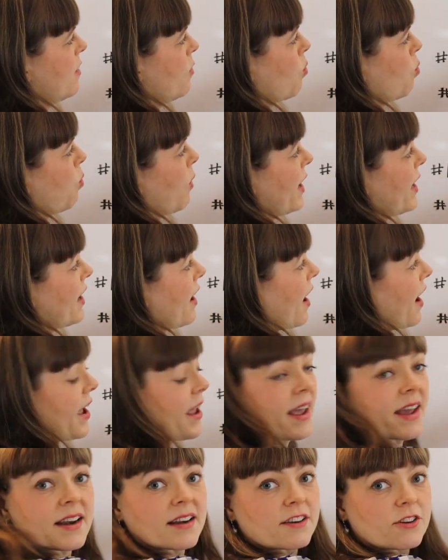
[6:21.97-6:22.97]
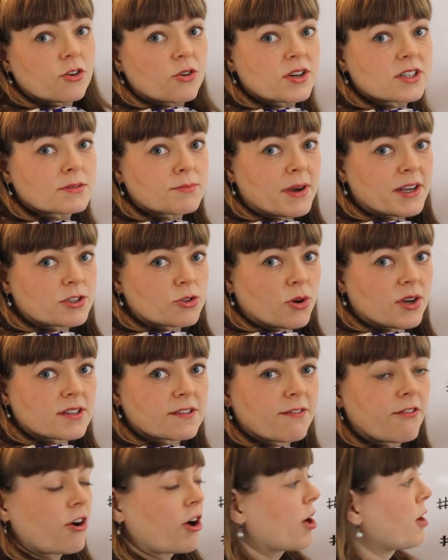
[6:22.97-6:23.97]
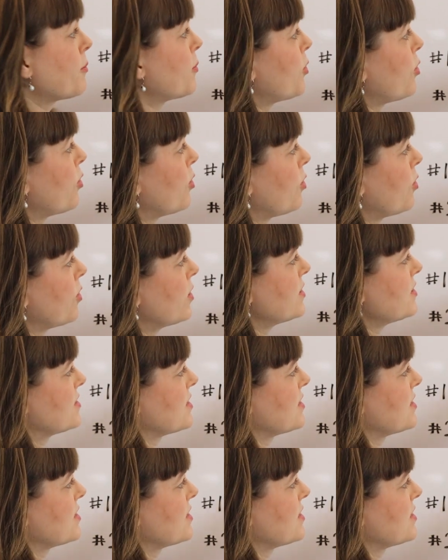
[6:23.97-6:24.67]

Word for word: when I increase my choice variable,